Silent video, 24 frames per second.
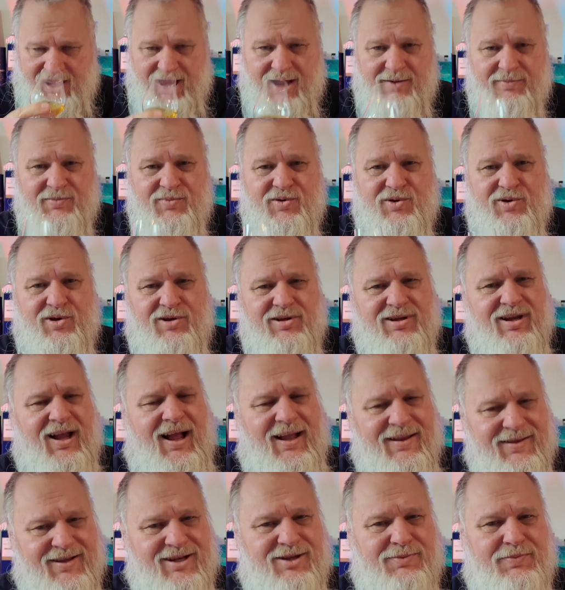I'm not
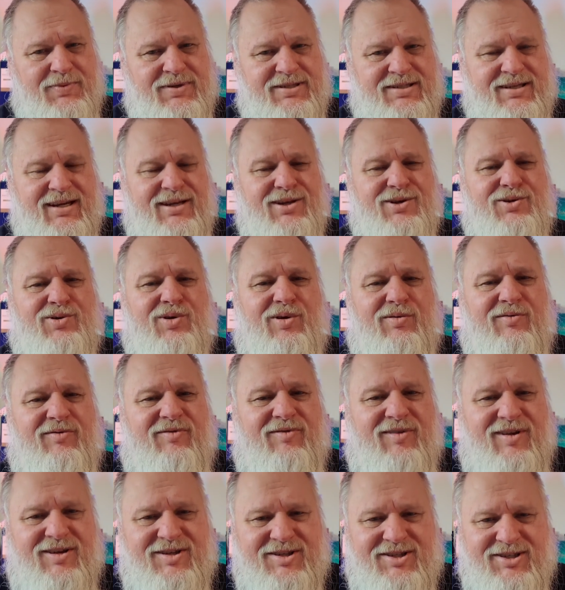100%
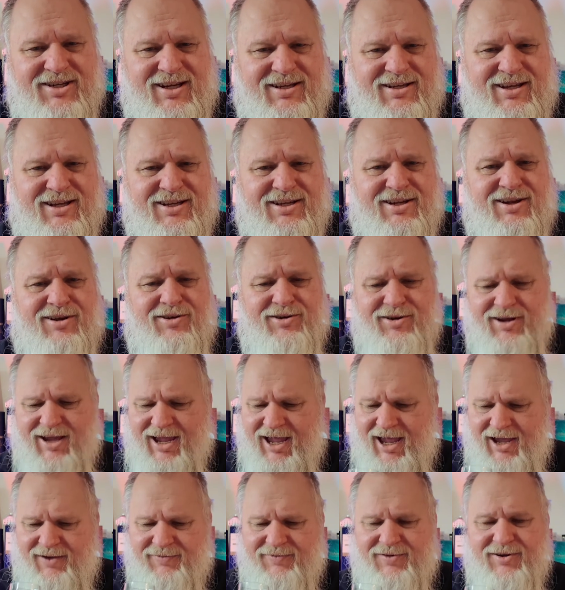convinced yet. It's going to
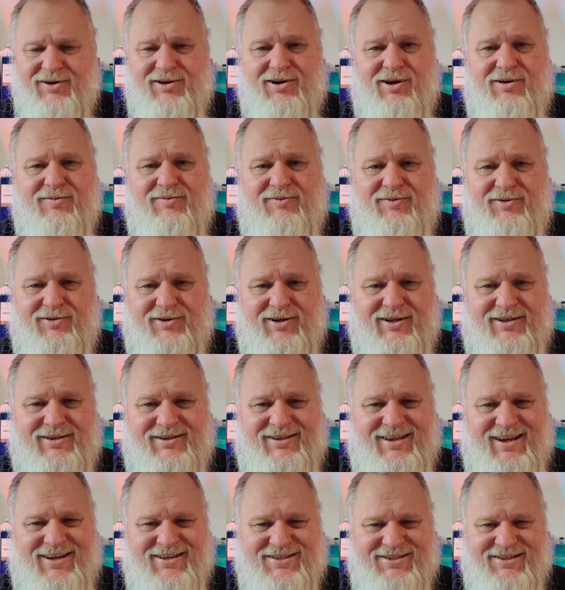have to go for the
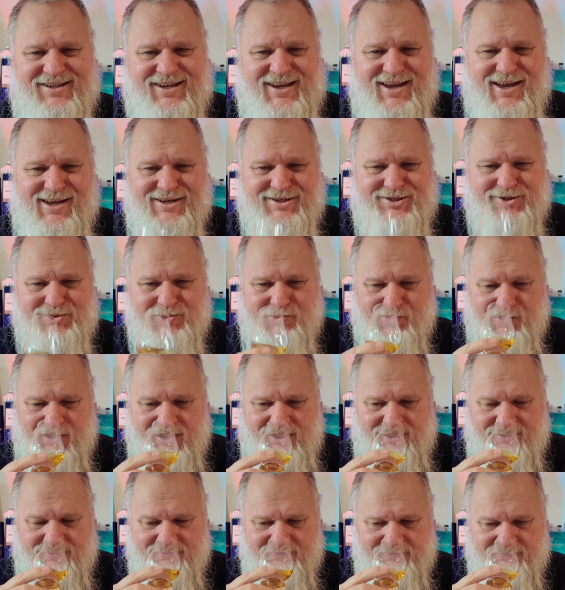taste as
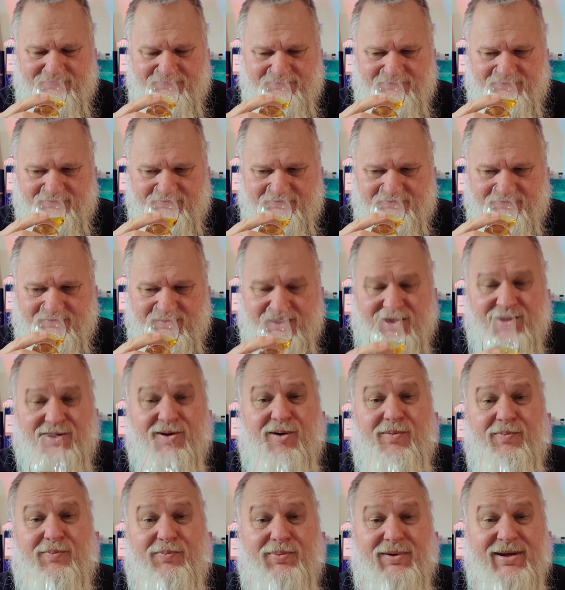well.
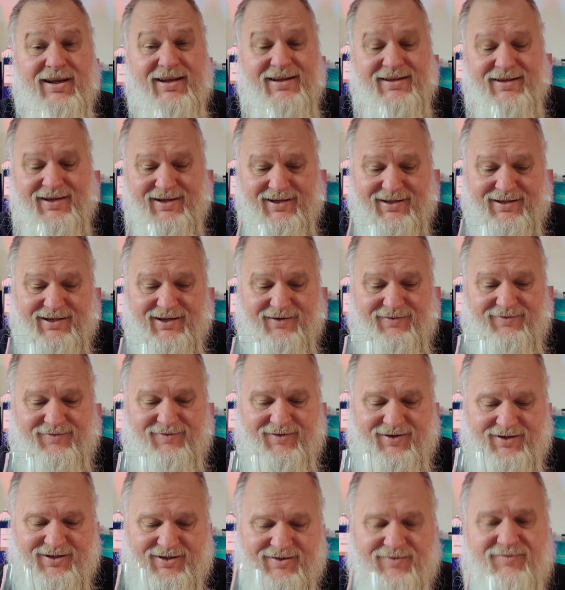Completely
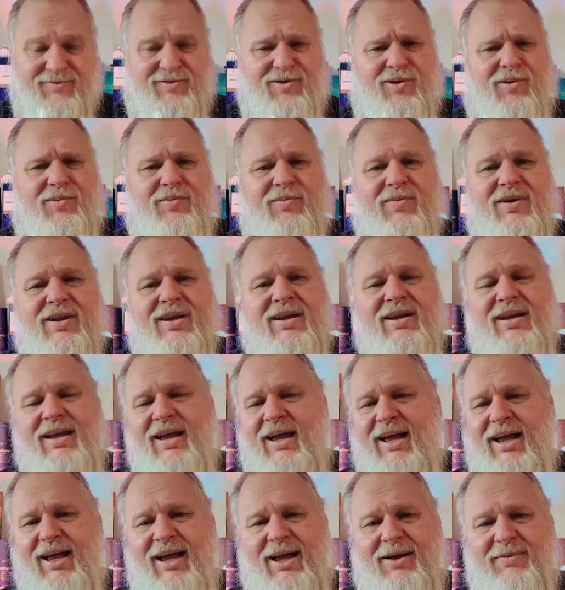different from
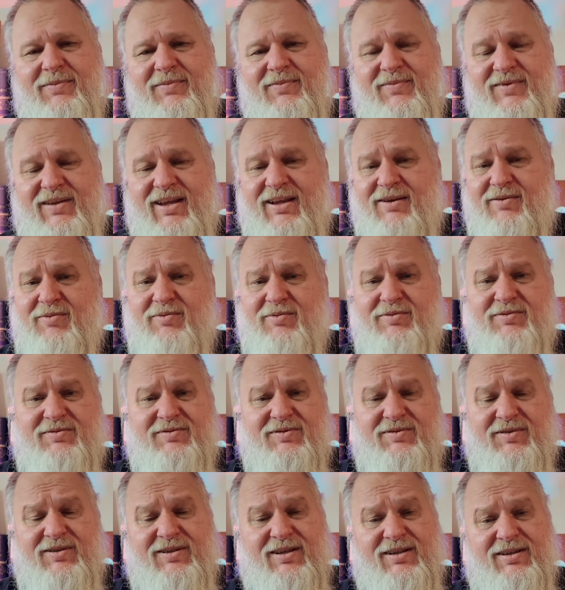
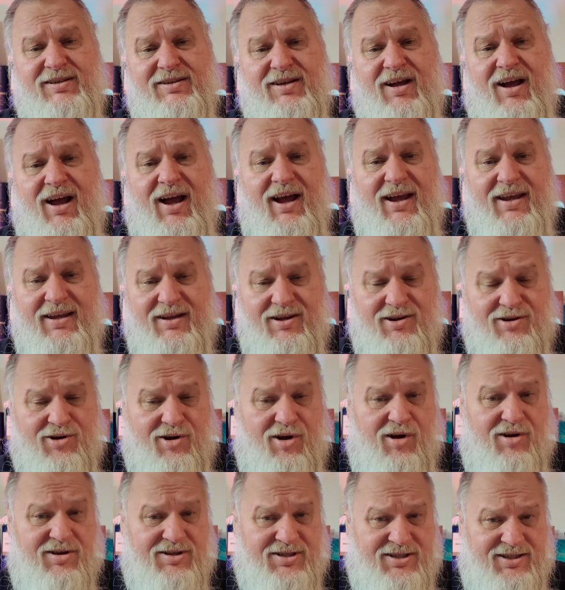the high
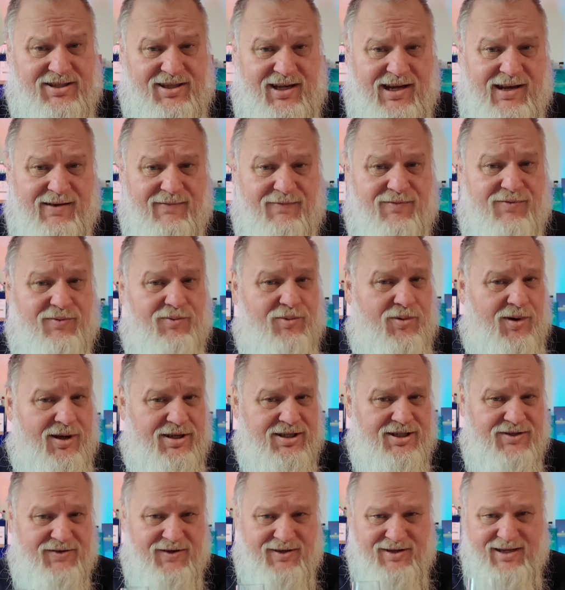cast strength
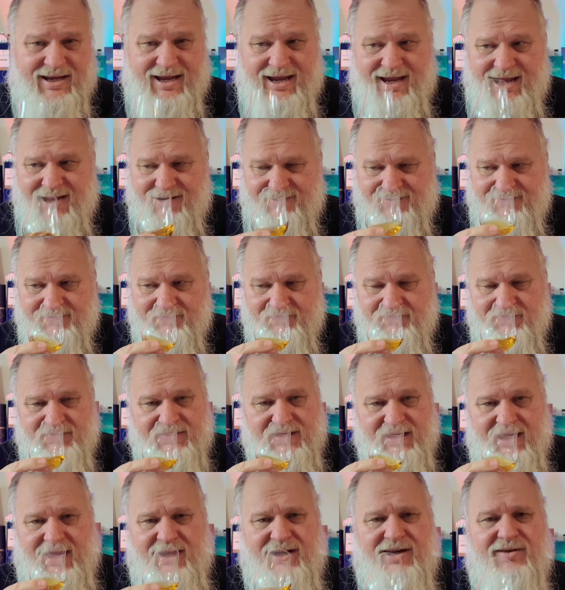ones that they have.
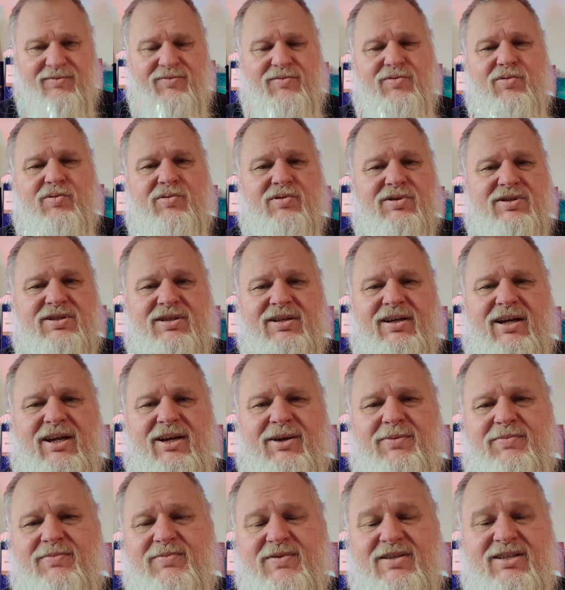And of course,
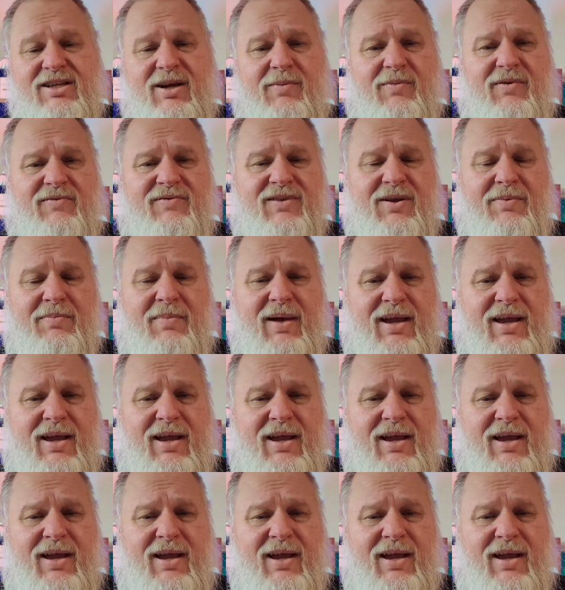some of the